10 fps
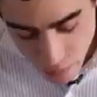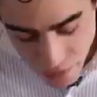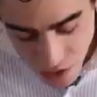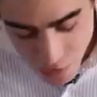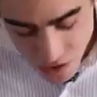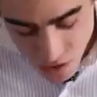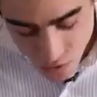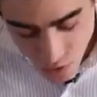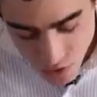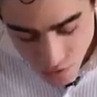a baby's
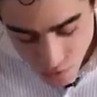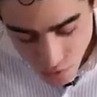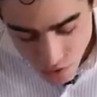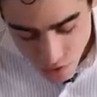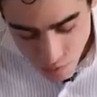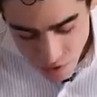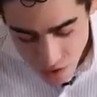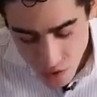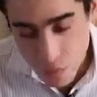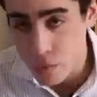first food should
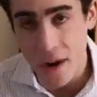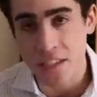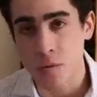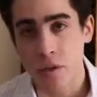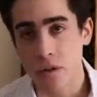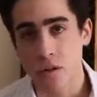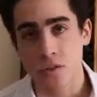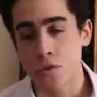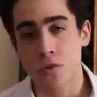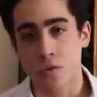be? Breast
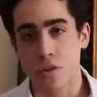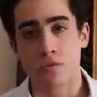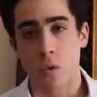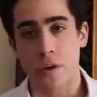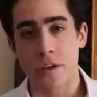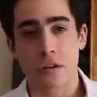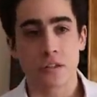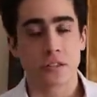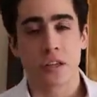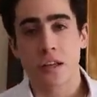milk, two, three, four
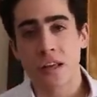years.